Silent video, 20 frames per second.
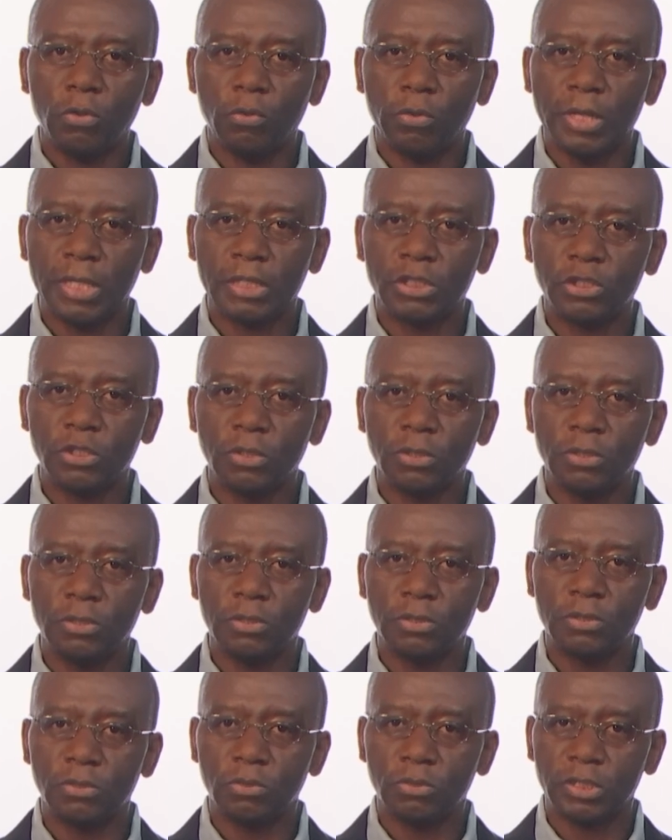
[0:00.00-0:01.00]

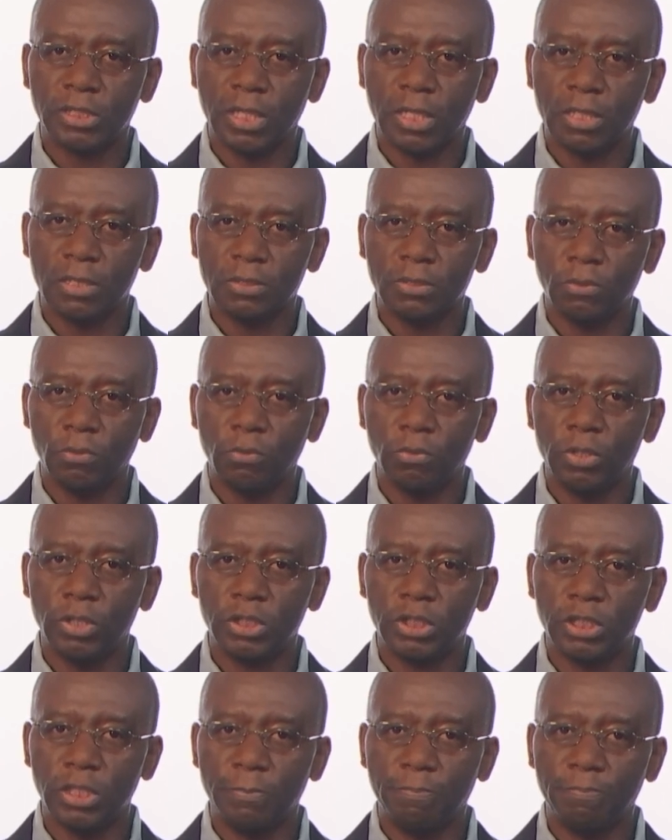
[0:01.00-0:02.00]
connections such as
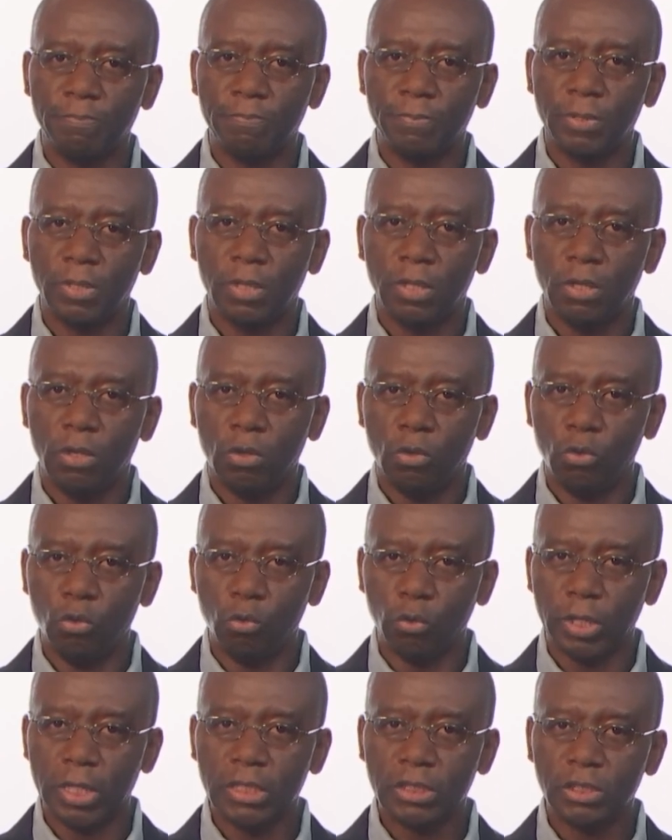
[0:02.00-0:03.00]
ownership,
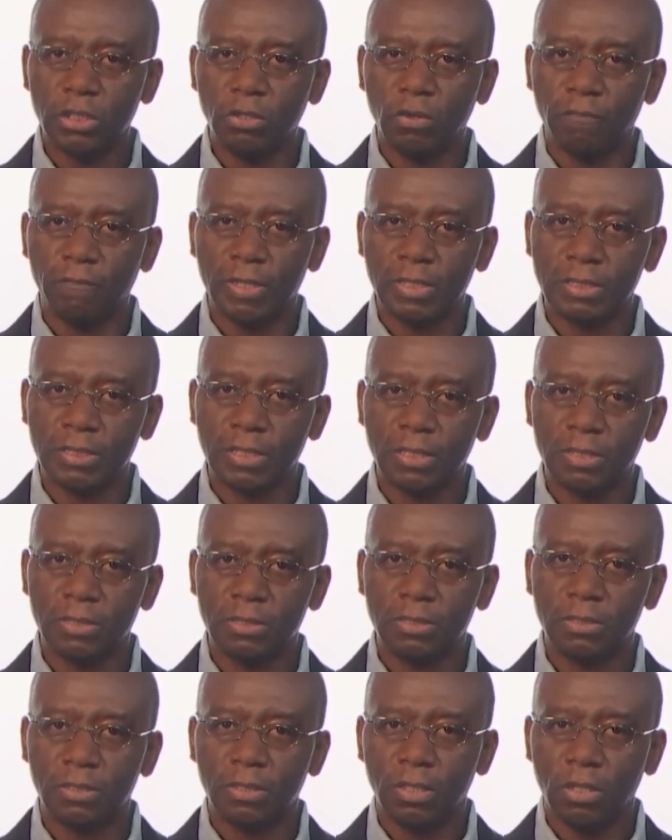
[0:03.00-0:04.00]
location of
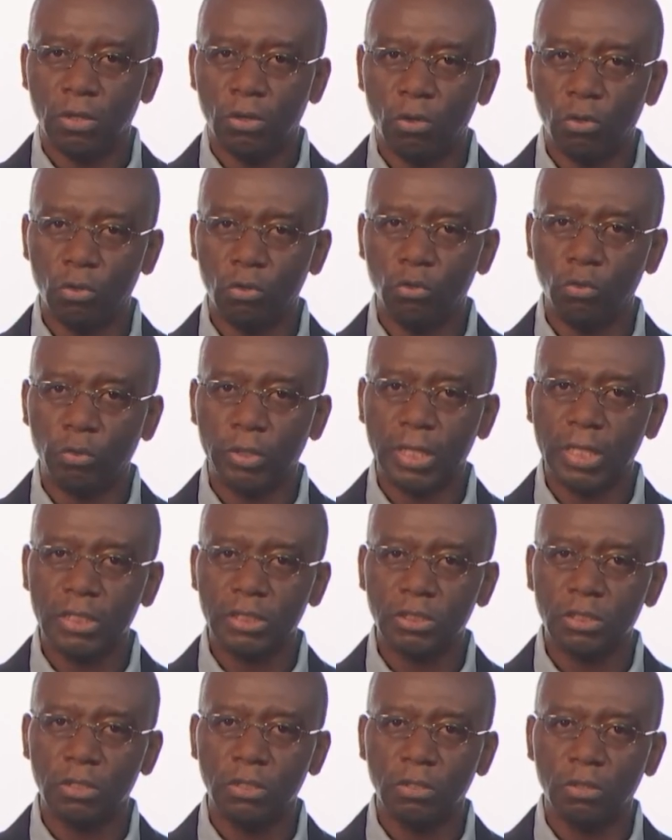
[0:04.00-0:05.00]
assets, or
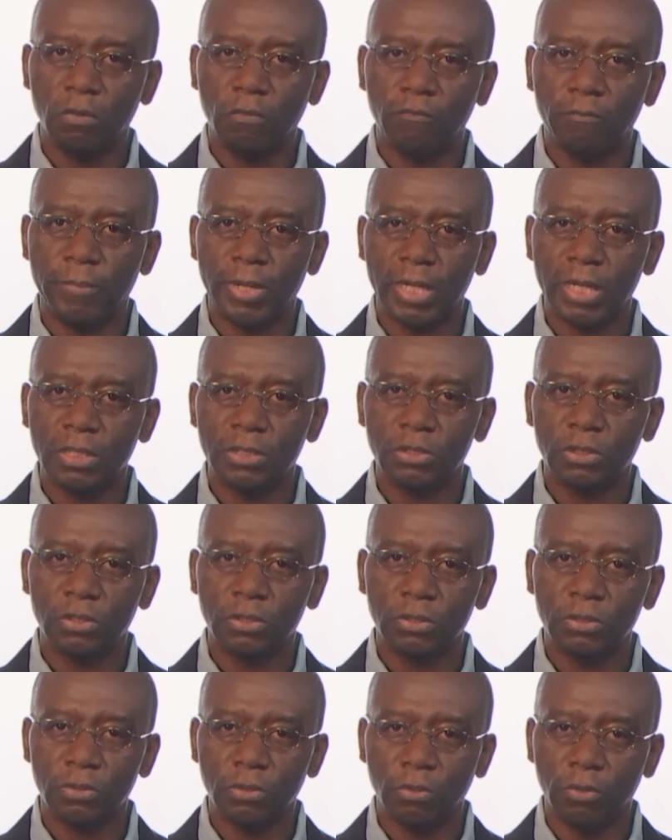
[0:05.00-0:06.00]
location of
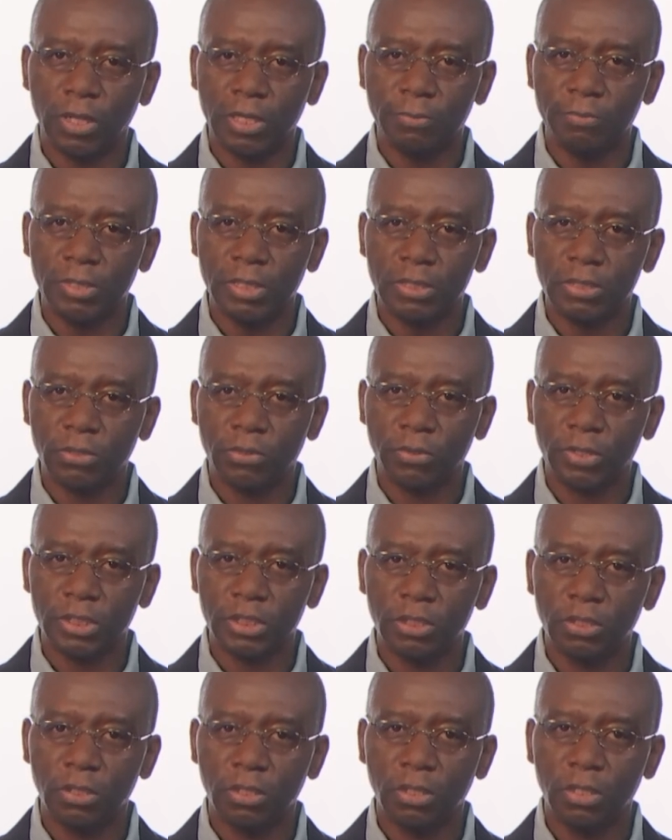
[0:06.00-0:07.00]
managers or
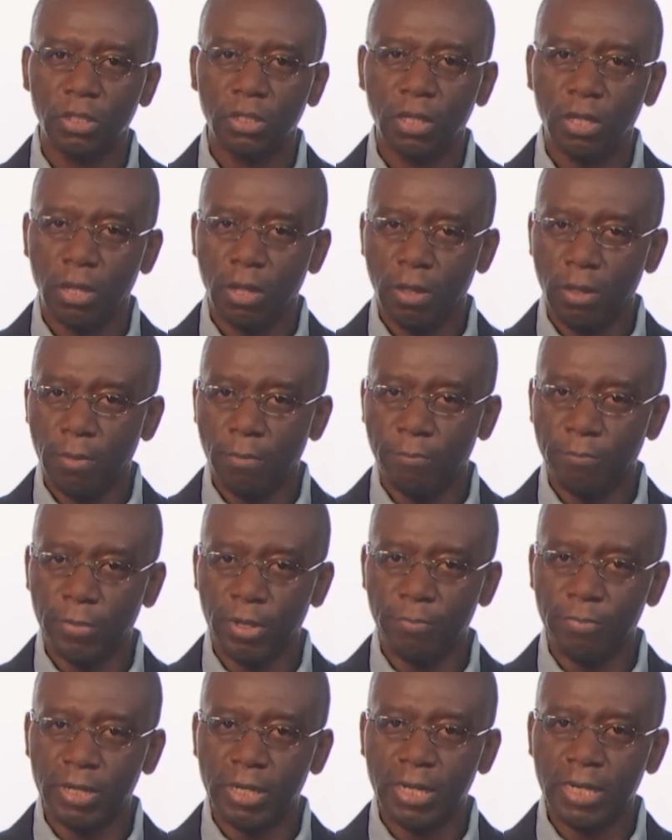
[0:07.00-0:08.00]
administration
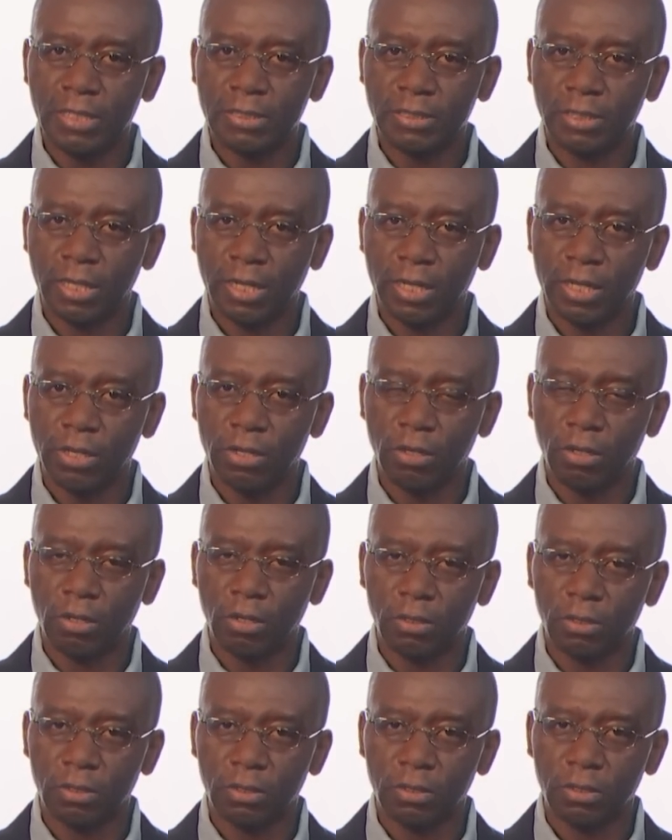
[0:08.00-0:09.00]
may be less
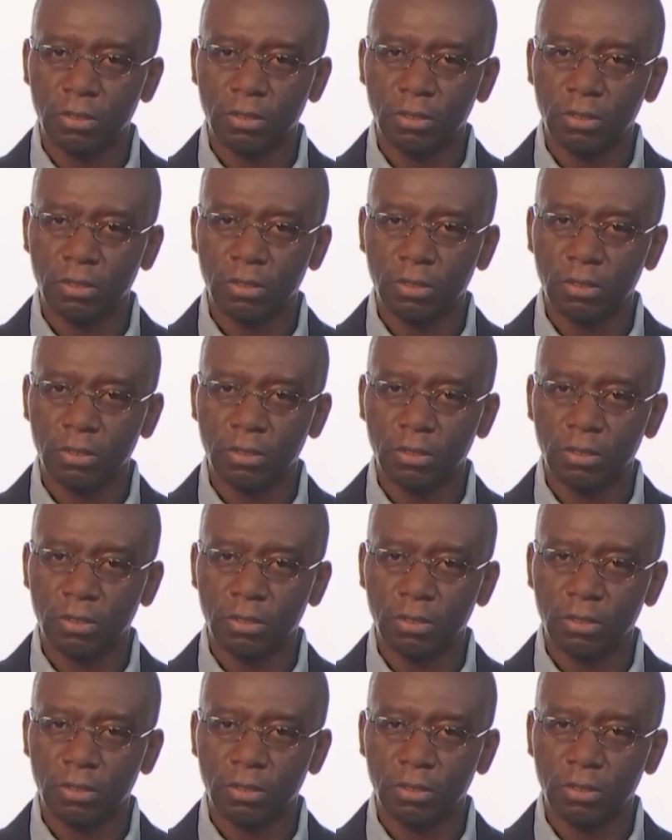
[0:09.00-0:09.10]
clear-cut.